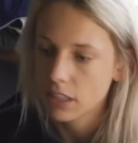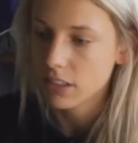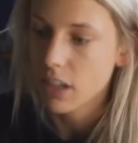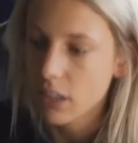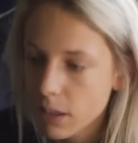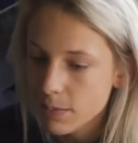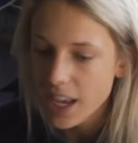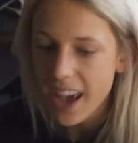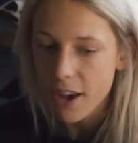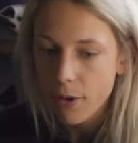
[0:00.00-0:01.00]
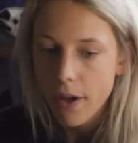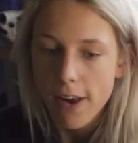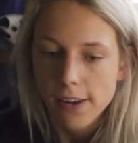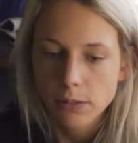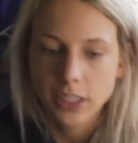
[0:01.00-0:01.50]
that the dog comes out
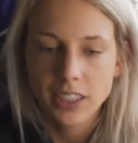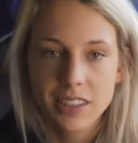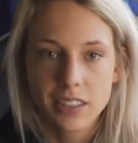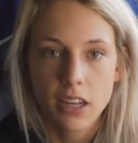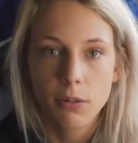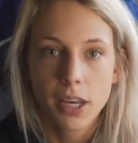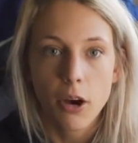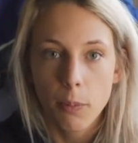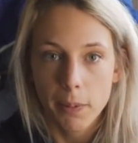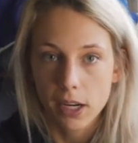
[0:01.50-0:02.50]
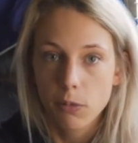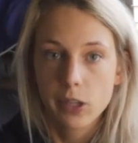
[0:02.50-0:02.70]
when this is all the way open.